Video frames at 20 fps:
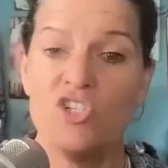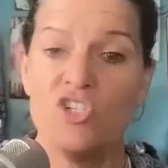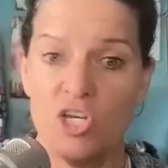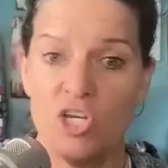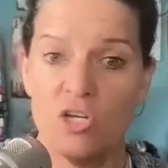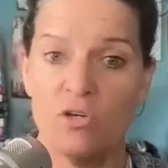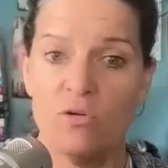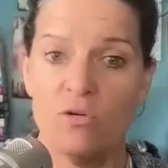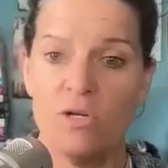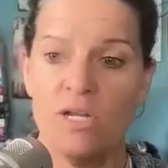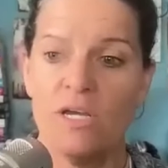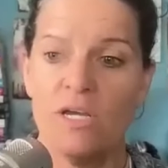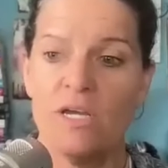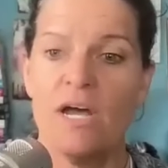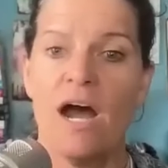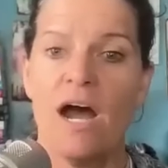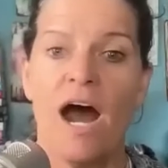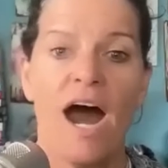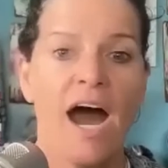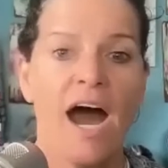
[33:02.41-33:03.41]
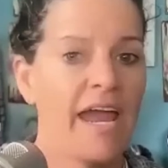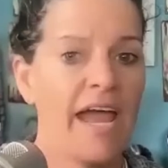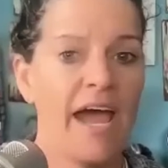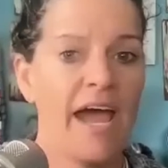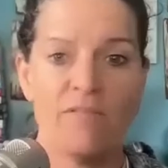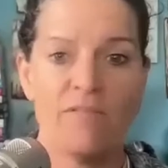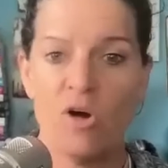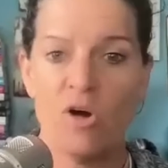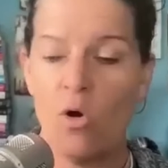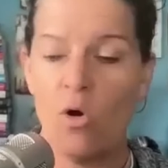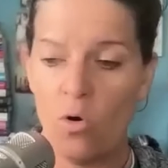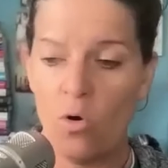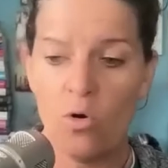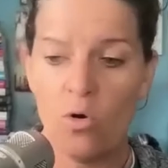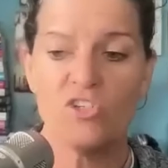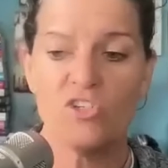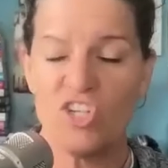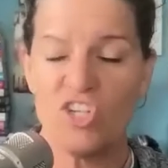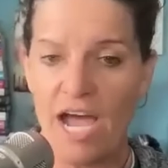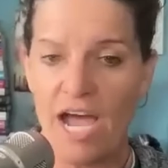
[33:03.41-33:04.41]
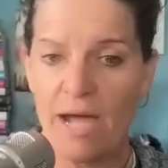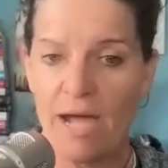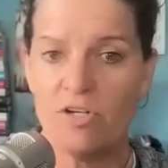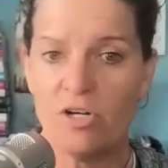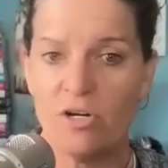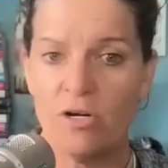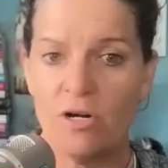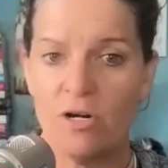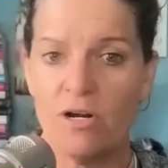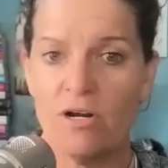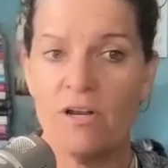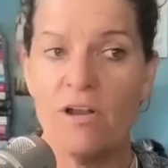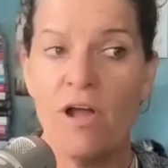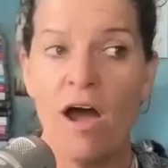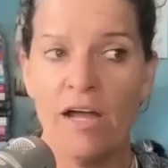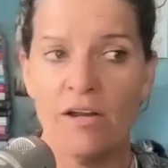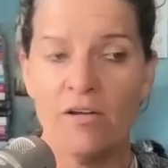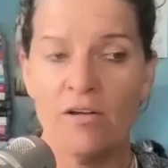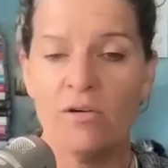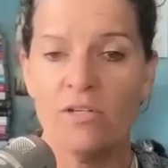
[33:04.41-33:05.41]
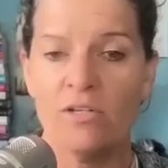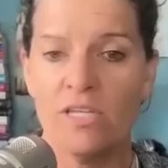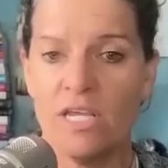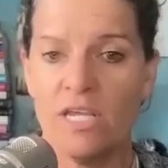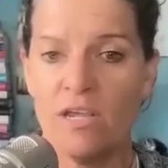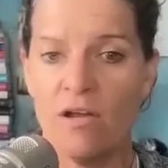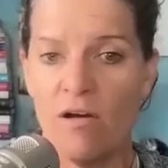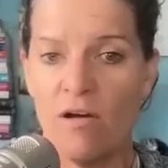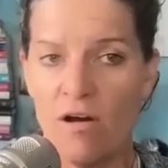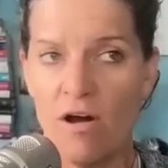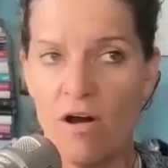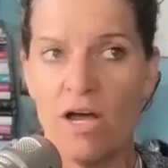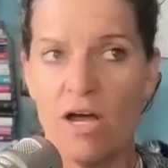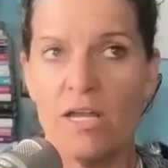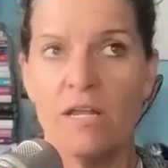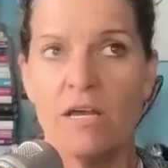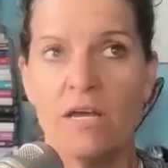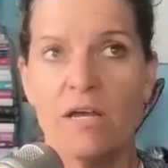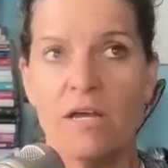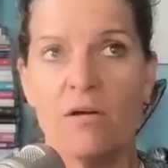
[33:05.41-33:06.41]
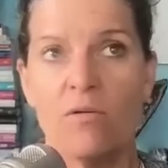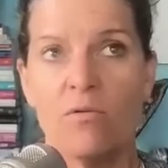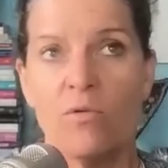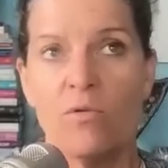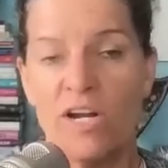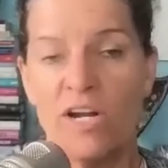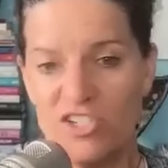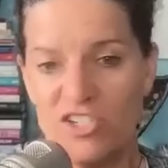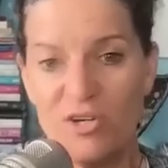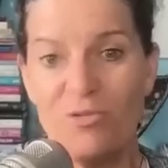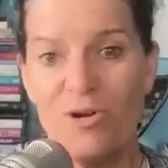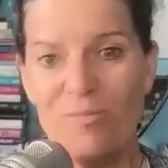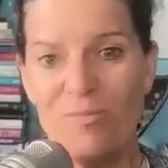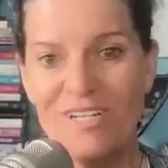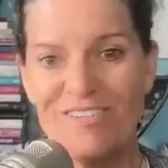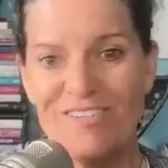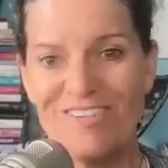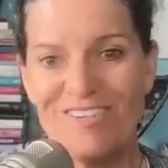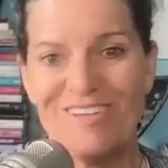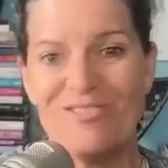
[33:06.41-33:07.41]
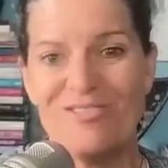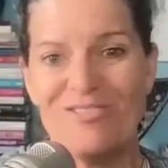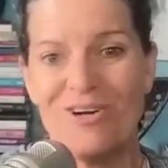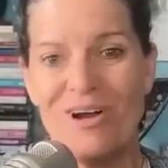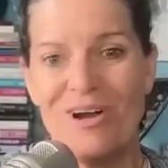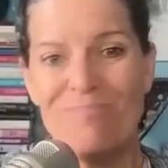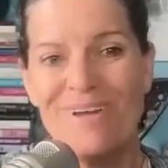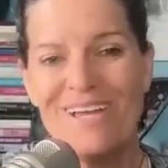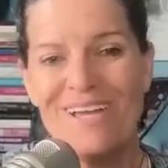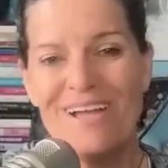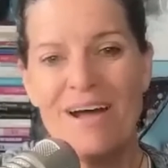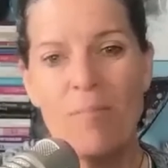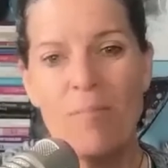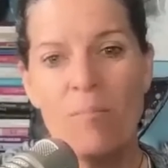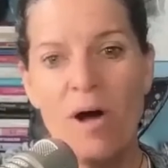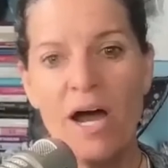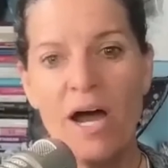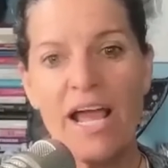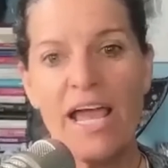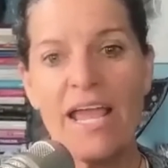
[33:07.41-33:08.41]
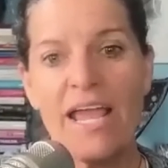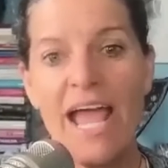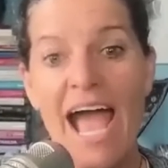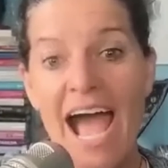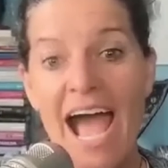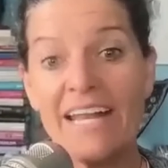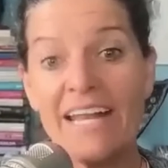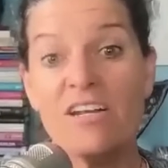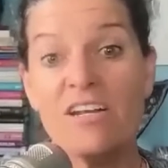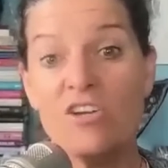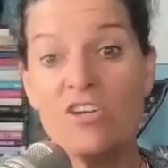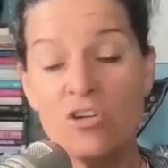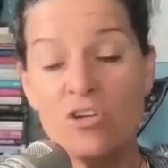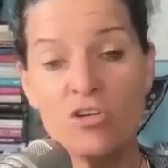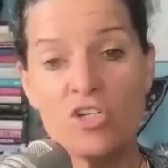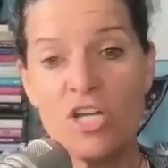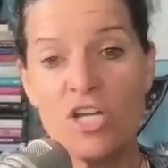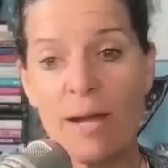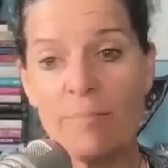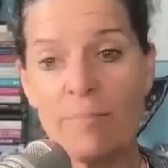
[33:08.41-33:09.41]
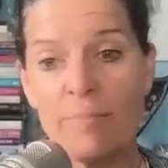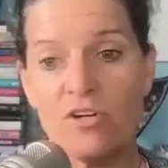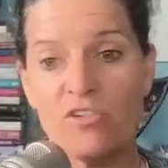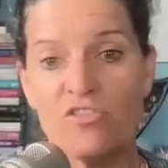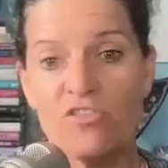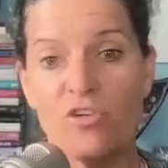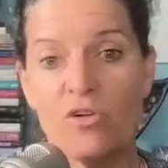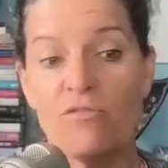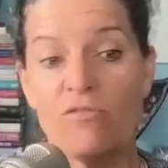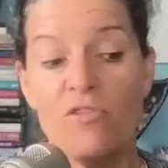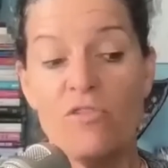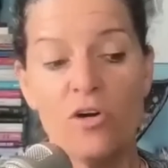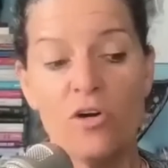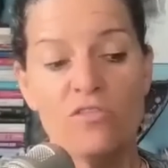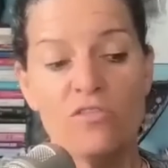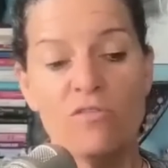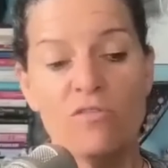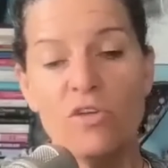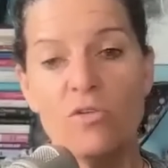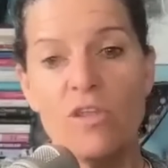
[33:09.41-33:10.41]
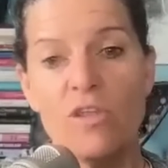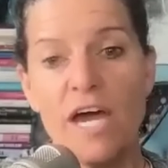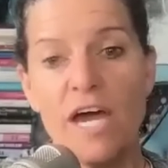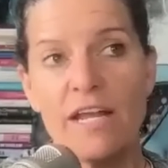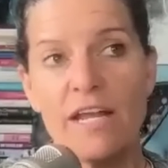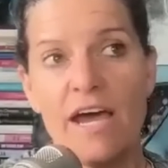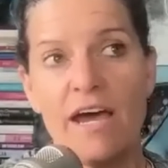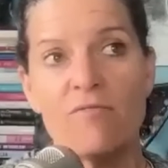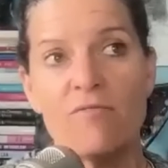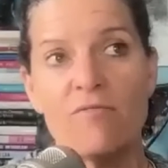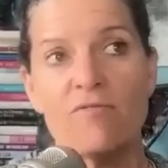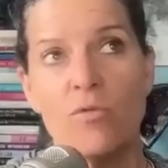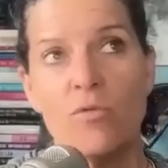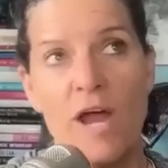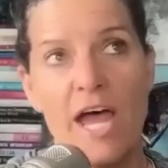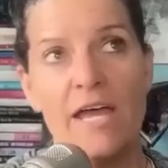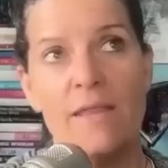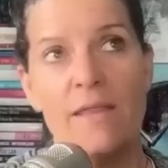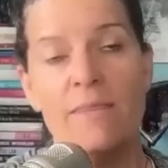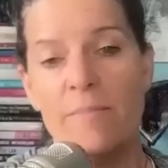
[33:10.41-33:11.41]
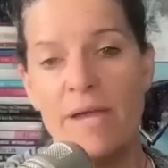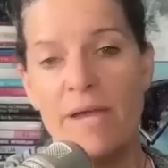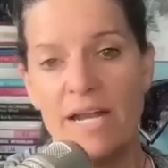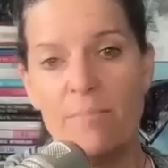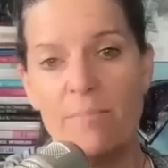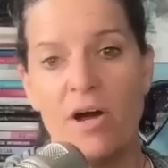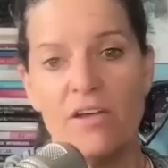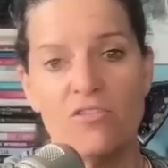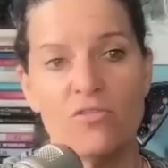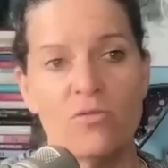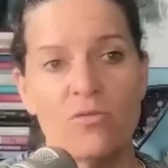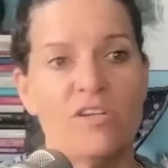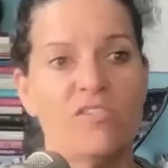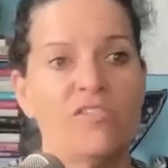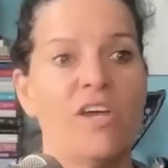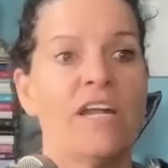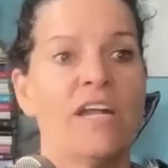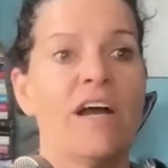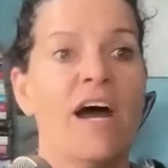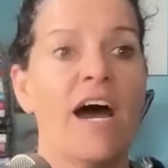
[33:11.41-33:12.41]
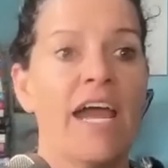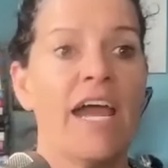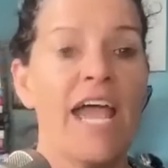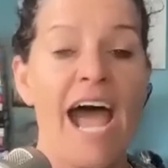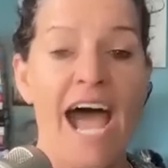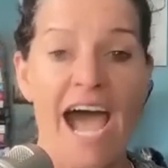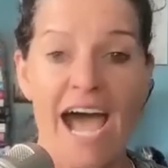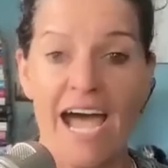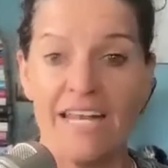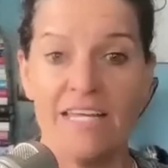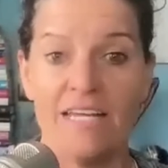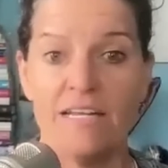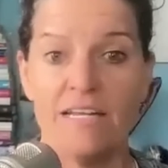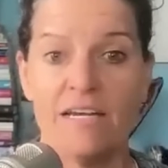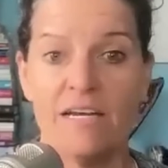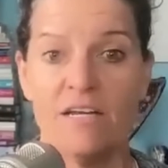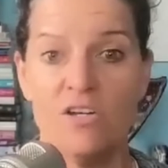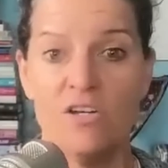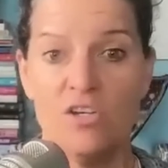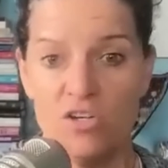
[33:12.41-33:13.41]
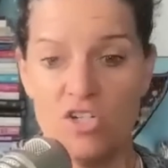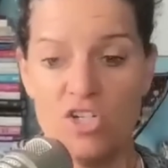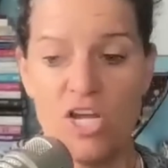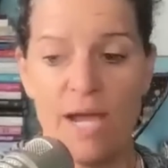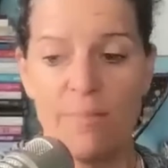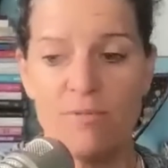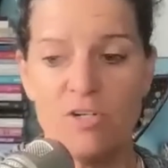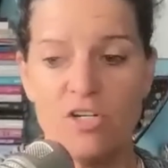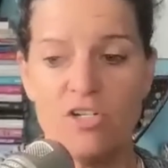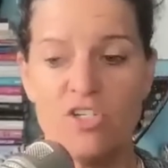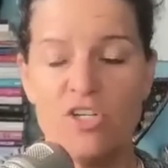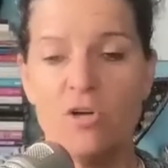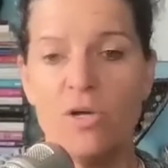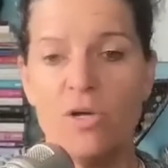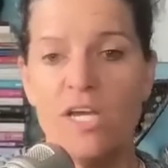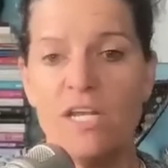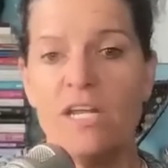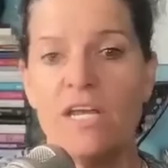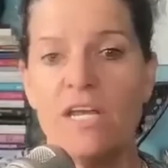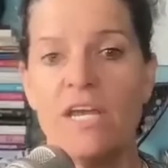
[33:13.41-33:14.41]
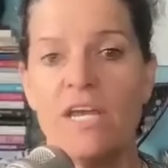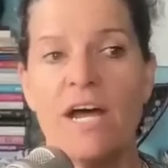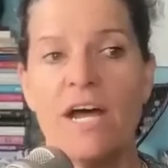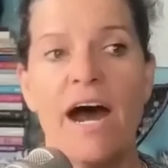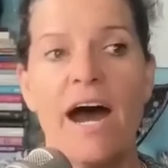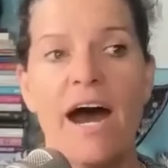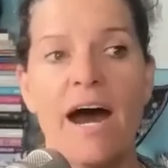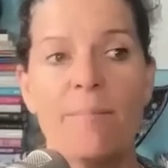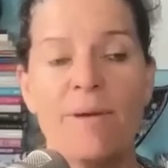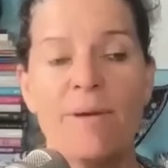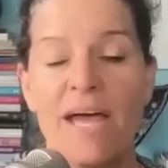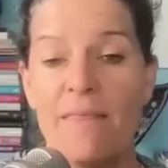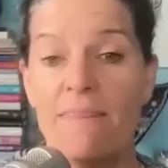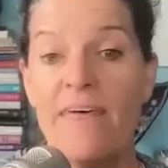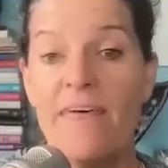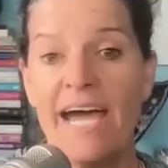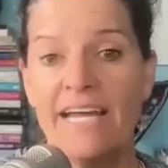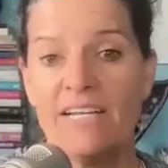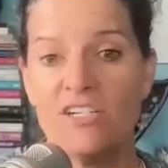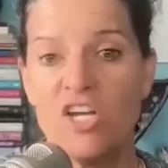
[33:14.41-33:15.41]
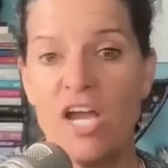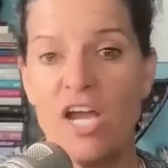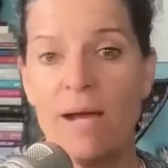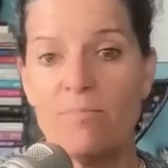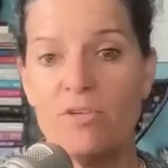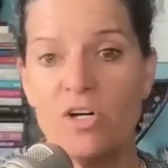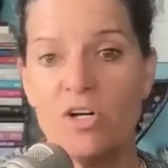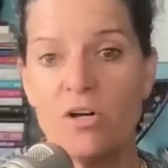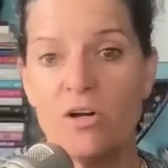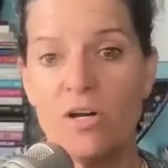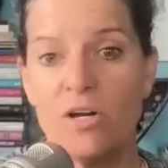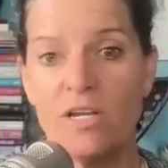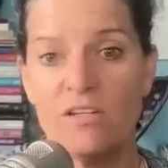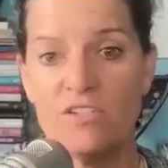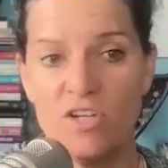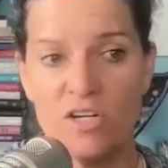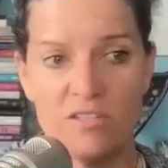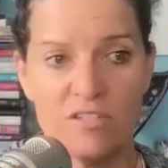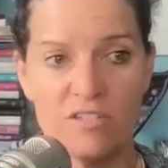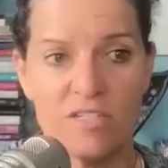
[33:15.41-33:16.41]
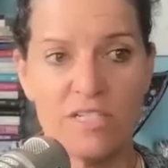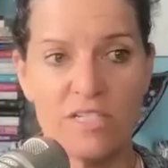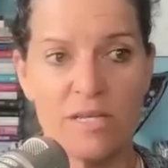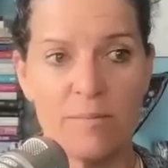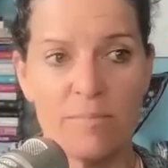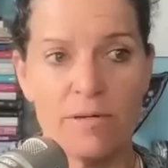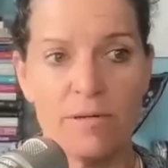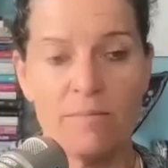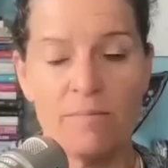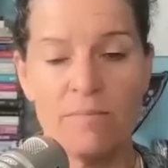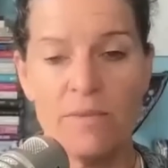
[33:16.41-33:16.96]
june I have a whole chapter not only on rushing woman syndrome, but I added a new chapter. So, if those of you that have read the menopause reset, I added a new chapter to it. Um, and that chapter is on sleep.